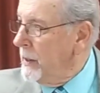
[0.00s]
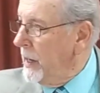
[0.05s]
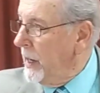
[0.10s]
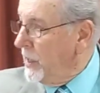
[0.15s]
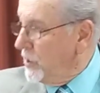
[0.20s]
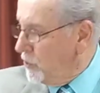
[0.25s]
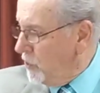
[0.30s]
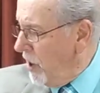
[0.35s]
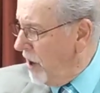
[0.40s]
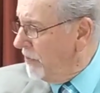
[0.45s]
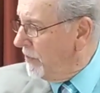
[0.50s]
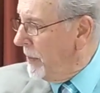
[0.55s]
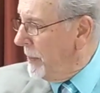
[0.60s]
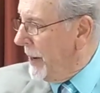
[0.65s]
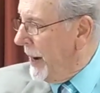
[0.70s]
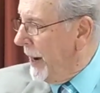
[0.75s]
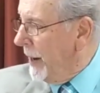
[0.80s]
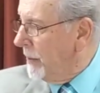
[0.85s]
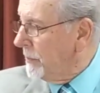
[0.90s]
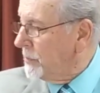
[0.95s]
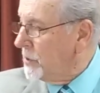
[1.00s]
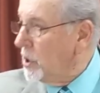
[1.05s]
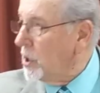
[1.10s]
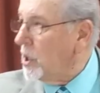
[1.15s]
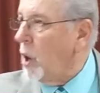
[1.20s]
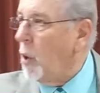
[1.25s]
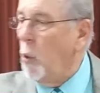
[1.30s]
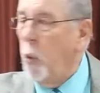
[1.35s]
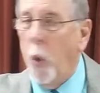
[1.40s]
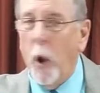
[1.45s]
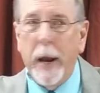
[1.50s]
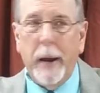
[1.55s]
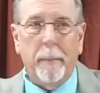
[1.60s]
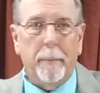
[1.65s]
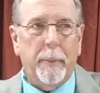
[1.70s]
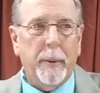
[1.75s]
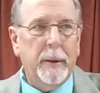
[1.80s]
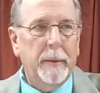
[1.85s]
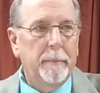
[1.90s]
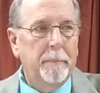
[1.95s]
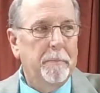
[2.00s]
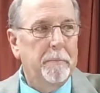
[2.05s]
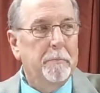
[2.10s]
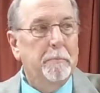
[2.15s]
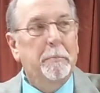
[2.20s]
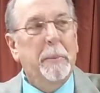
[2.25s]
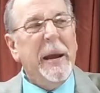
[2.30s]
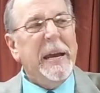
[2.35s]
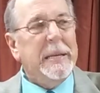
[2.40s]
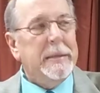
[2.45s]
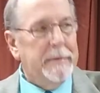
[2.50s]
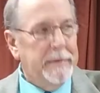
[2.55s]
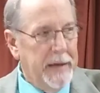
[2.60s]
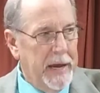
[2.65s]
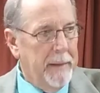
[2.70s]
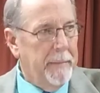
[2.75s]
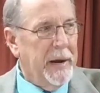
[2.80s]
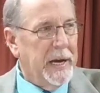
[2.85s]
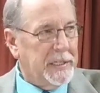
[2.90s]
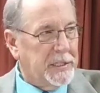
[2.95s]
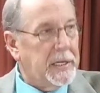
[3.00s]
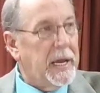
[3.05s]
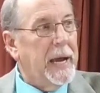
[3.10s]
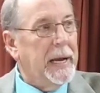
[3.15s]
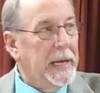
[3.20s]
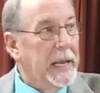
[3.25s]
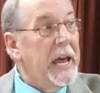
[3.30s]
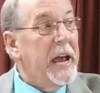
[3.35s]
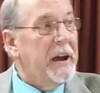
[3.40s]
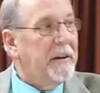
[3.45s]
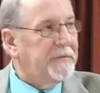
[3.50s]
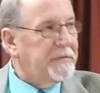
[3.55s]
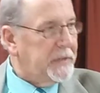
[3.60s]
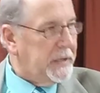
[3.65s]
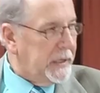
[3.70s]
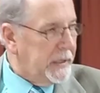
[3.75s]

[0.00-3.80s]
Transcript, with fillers: He drove them out, took a whip, beat them as they left.